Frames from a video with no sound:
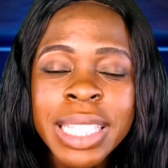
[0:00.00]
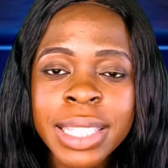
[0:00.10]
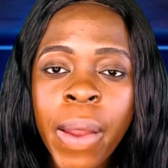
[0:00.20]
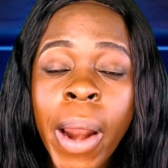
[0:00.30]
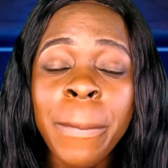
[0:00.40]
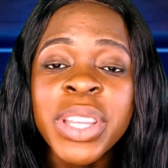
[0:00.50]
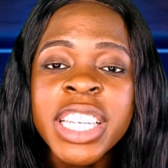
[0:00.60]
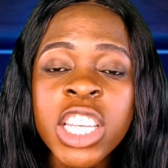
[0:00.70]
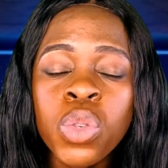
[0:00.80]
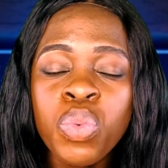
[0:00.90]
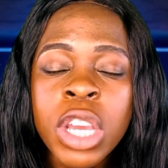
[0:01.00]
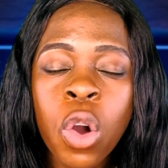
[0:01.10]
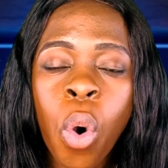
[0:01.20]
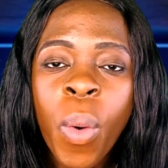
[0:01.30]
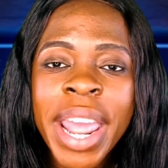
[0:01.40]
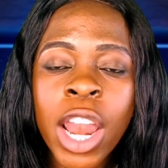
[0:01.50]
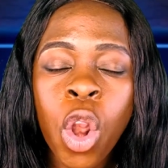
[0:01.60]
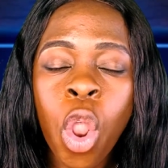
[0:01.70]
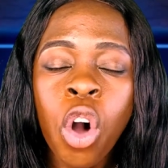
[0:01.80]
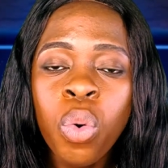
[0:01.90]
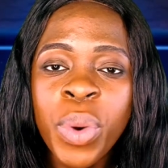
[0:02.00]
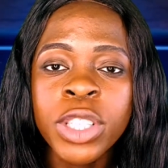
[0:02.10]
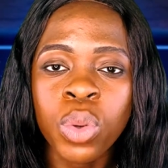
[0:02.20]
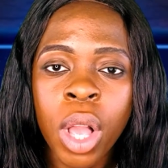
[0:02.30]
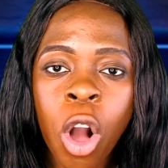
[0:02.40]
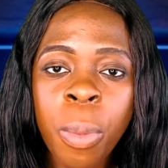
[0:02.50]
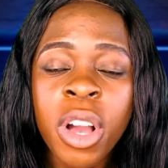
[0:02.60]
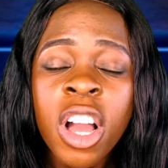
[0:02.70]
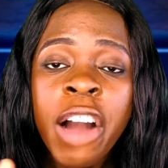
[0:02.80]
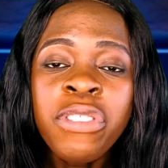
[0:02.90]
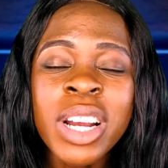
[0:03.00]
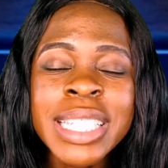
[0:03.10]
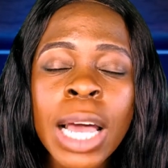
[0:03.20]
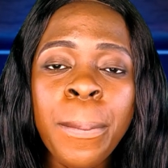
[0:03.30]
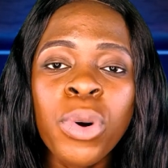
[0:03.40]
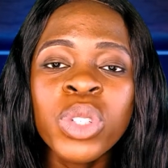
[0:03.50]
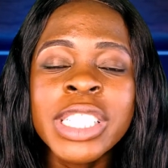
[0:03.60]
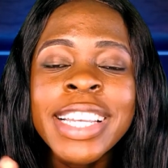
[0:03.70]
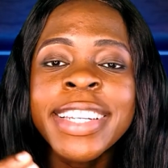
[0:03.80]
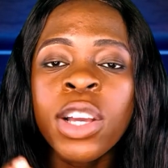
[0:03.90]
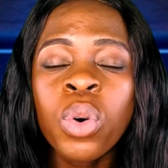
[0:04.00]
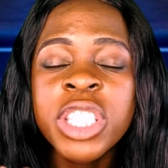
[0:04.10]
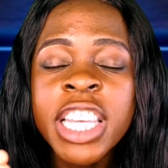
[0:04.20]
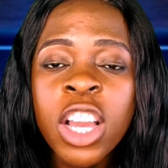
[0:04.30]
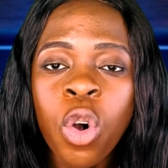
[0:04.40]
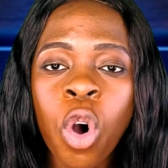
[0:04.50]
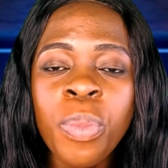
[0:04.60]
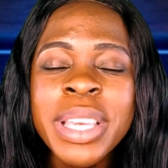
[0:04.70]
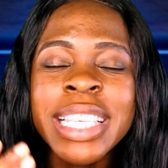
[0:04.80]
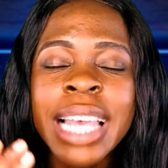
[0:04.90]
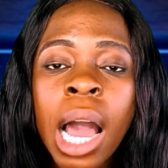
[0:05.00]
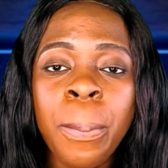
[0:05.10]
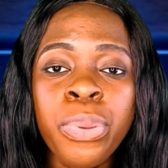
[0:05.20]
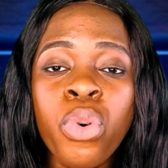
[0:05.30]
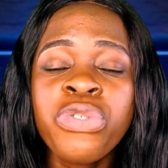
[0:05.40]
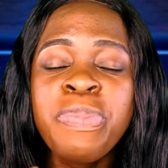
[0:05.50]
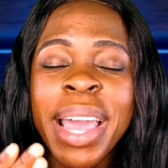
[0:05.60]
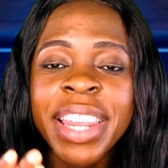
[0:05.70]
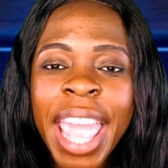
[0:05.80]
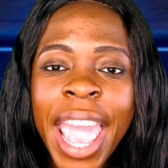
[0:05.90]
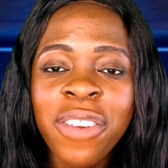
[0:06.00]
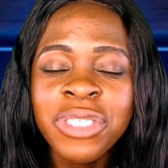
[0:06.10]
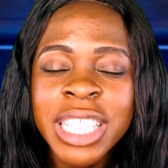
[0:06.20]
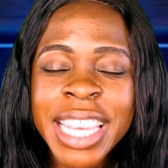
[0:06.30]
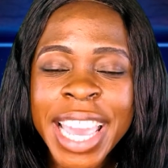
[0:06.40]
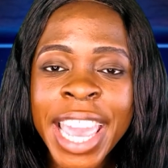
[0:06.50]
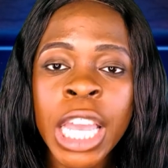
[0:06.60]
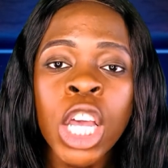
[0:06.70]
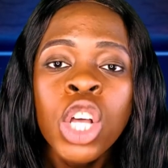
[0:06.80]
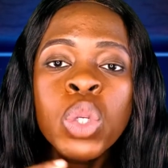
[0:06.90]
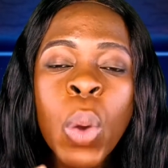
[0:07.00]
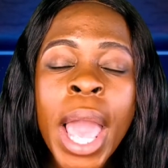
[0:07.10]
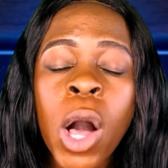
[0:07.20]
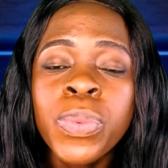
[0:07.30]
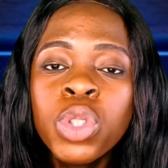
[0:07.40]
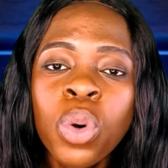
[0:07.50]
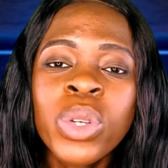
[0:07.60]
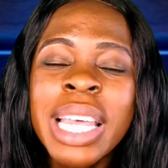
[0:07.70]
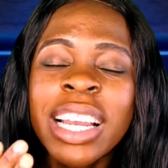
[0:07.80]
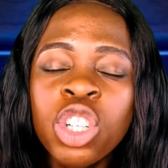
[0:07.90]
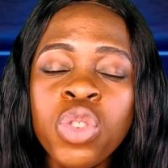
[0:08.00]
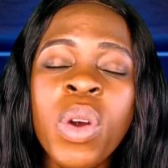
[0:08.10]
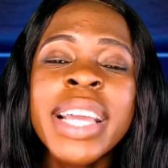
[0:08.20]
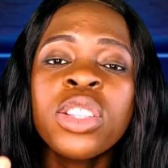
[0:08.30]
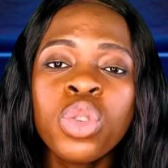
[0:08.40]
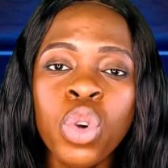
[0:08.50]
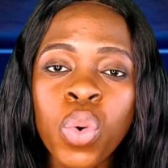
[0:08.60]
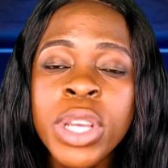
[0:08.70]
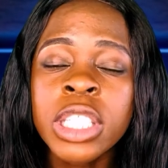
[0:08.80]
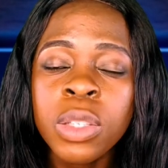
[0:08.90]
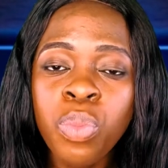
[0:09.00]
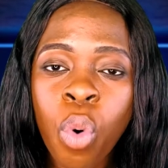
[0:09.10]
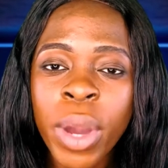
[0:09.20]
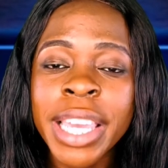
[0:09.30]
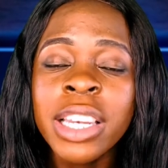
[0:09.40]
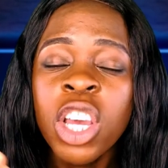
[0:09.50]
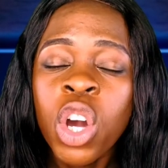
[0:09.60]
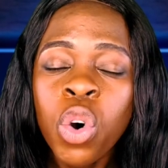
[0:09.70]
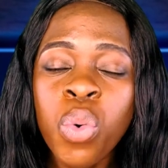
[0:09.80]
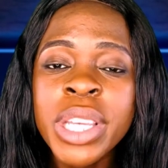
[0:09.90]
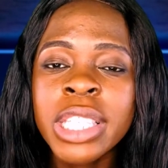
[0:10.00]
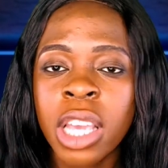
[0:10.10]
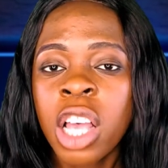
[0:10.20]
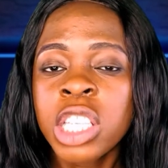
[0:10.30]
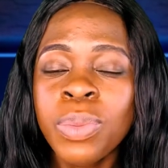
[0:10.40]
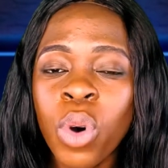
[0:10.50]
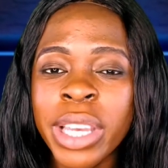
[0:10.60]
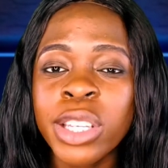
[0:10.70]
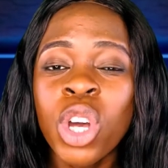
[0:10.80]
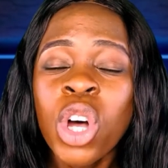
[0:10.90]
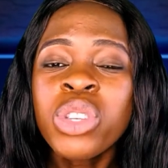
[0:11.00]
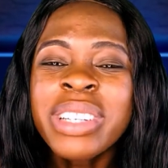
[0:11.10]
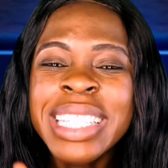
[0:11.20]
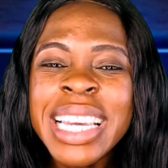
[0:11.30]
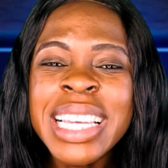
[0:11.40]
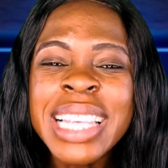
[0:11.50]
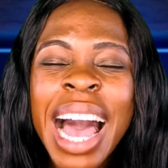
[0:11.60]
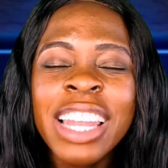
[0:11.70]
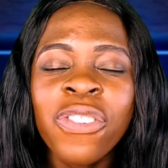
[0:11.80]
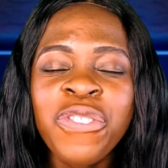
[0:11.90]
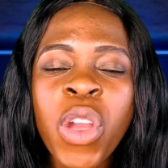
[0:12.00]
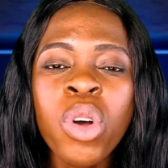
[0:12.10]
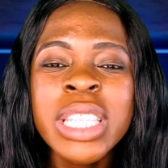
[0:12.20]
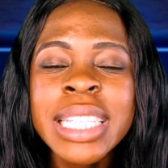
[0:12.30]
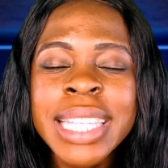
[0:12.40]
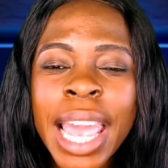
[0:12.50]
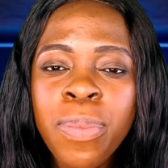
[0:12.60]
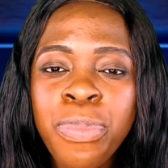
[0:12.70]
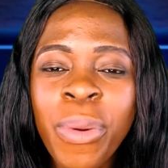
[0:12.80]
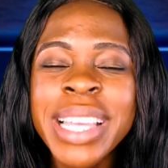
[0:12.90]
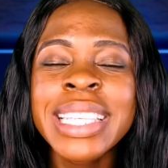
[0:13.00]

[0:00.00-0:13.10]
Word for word: therapy. This will go a long way to help. For example, the nicotine gum is approved by the FDA to help those that are trying to quit smoking quit smoking. So these are the various 10 points